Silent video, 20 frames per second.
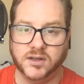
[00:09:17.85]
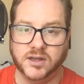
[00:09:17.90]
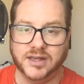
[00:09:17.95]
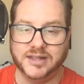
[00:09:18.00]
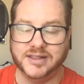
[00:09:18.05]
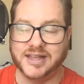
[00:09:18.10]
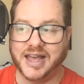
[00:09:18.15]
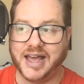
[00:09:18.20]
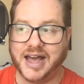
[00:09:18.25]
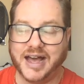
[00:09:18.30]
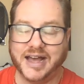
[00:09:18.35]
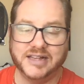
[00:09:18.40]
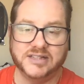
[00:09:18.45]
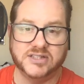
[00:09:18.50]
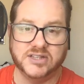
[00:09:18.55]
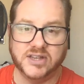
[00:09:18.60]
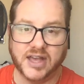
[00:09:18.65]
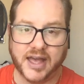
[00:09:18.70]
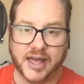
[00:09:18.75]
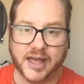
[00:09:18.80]
in the guys
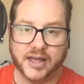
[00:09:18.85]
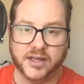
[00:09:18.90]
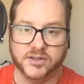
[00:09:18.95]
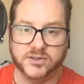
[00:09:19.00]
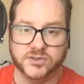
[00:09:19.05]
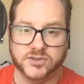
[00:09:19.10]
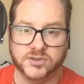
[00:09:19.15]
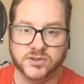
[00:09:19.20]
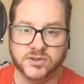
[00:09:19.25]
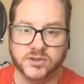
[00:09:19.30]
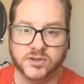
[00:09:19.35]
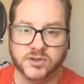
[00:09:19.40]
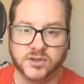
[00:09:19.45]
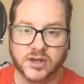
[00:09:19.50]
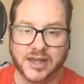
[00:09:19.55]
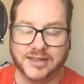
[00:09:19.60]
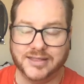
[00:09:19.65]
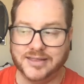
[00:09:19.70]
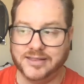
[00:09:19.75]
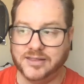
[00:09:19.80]
he has,
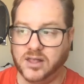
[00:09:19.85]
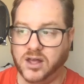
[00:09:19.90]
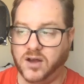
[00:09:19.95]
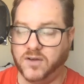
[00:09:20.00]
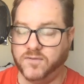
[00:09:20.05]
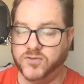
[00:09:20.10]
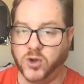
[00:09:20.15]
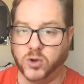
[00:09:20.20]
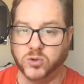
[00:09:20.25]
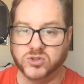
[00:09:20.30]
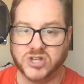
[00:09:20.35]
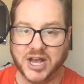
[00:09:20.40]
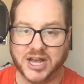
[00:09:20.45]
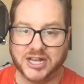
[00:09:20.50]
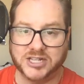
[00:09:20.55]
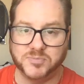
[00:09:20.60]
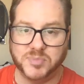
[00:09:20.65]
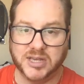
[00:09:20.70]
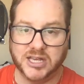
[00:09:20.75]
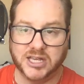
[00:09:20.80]
and of those
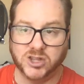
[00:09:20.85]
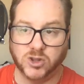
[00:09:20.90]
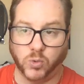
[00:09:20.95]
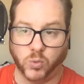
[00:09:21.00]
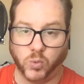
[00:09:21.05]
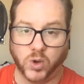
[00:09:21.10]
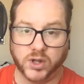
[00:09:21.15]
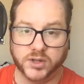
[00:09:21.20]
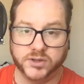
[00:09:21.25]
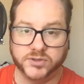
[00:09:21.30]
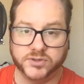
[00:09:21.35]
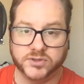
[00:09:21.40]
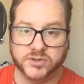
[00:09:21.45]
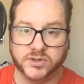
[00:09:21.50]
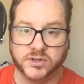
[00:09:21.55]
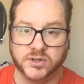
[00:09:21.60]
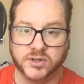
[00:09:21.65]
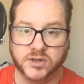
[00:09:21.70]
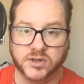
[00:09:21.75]
guys being the ones.